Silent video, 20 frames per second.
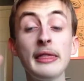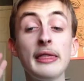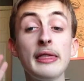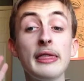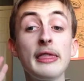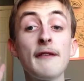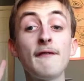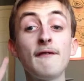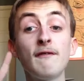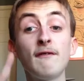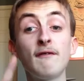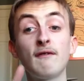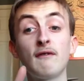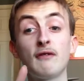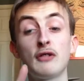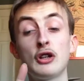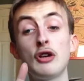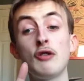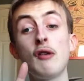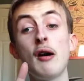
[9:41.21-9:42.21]
the
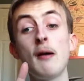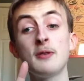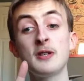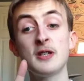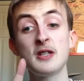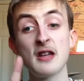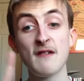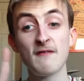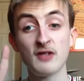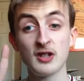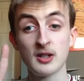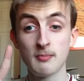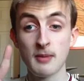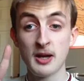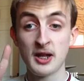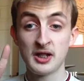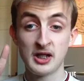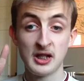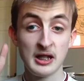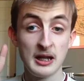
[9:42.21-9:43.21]
2 options I've just
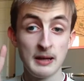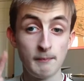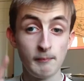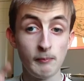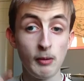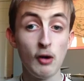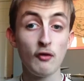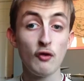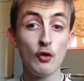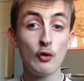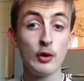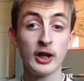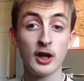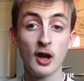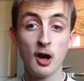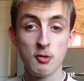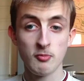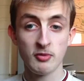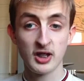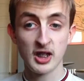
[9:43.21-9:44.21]
mentioned, they both only
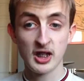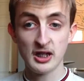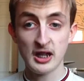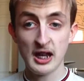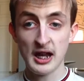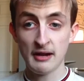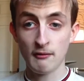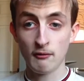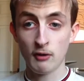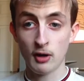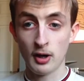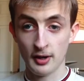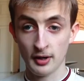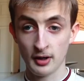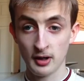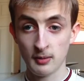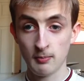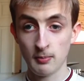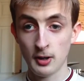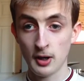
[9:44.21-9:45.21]
come with the
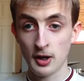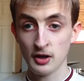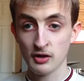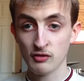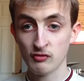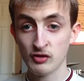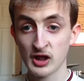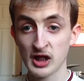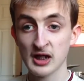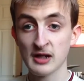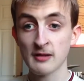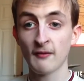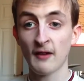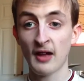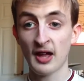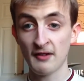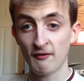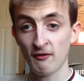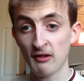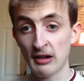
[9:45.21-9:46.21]
network box, which is
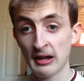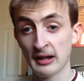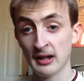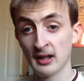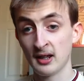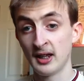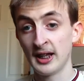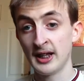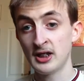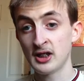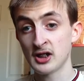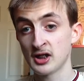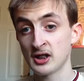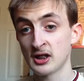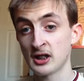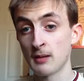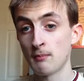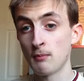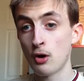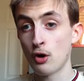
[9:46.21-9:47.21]
frankly just
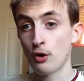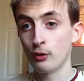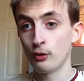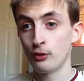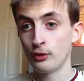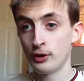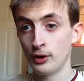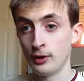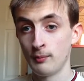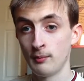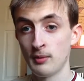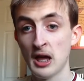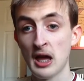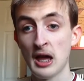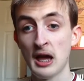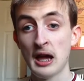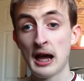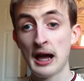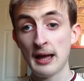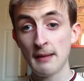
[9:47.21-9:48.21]
the modem.
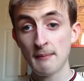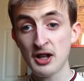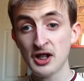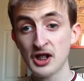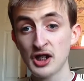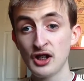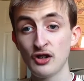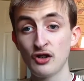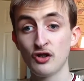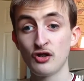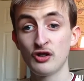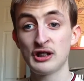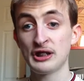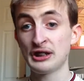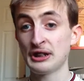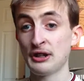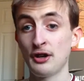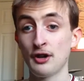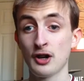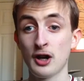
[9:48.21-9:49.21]
I imagine you could
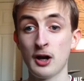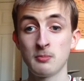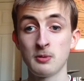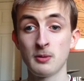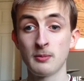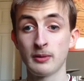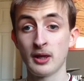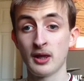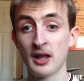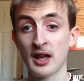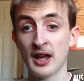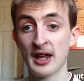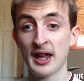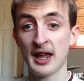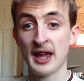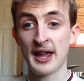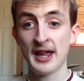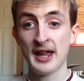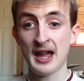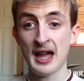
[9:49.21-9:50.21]
hook up something like
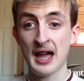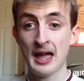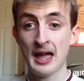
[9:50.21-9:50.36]
a